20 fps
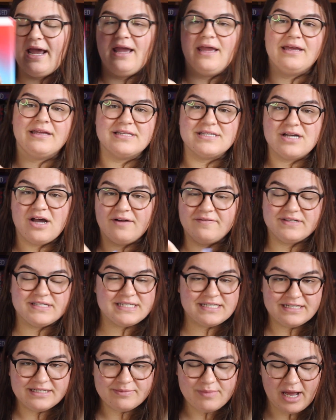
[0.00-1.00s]
And
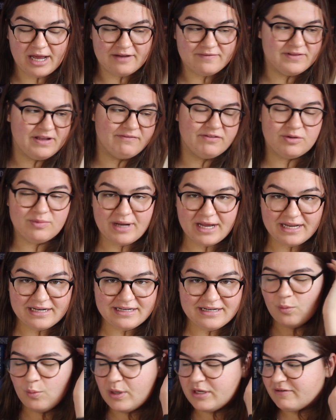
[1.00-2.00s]
obviously I've never
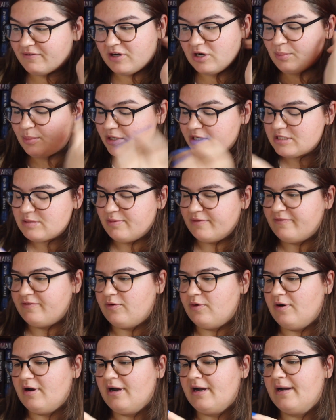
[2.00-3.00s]
read one of her books
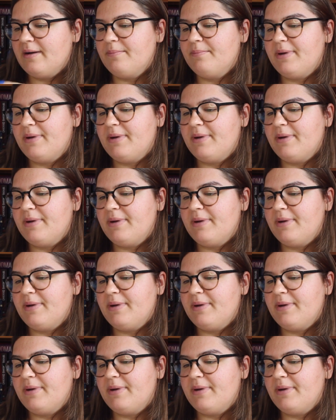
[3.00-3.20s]
before,